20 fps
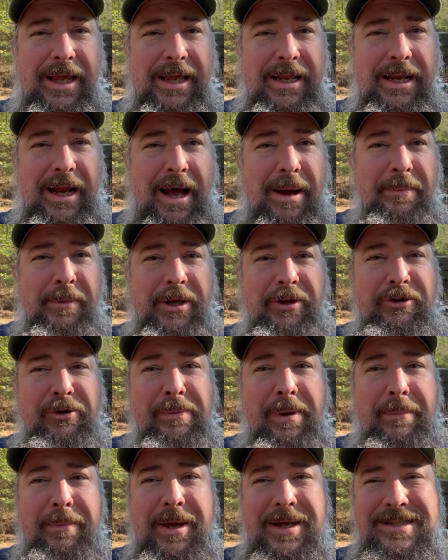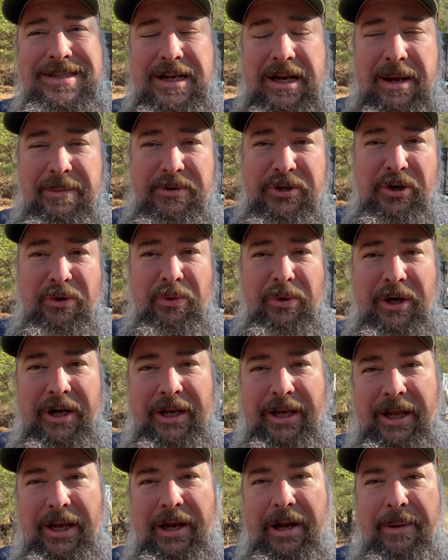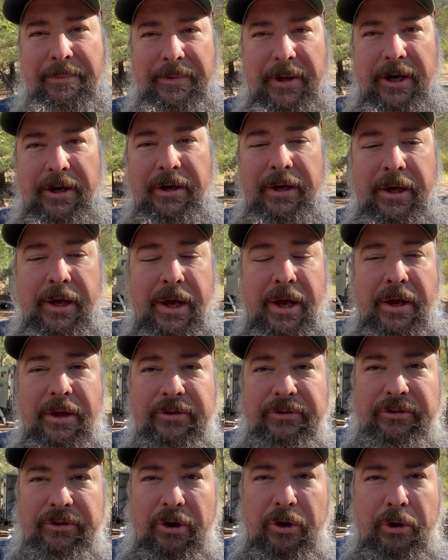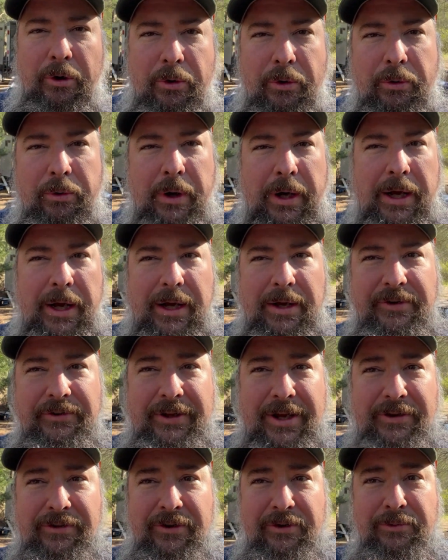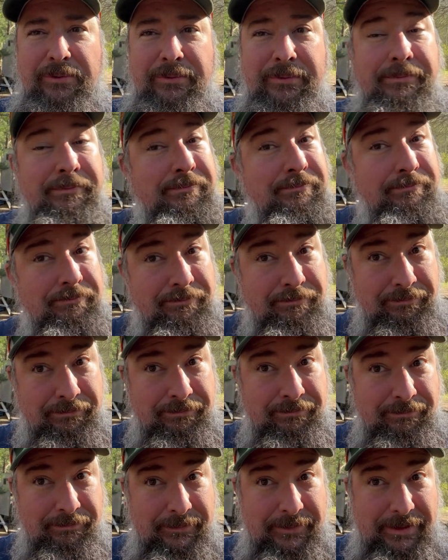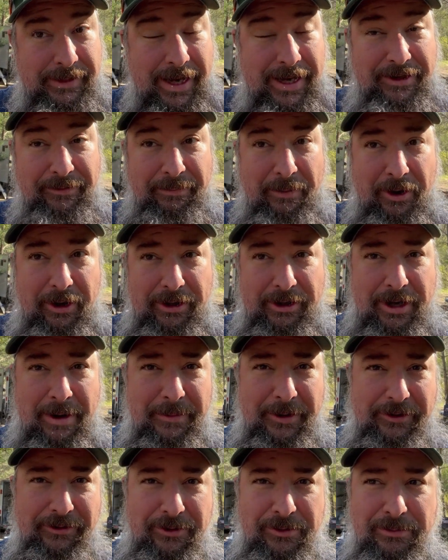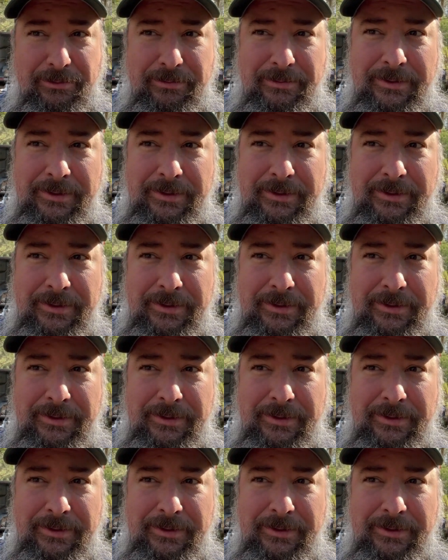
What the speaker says: I'm going to do my best, and I'm sure we're going to get it up there. So stay tuned. Next part coming soon.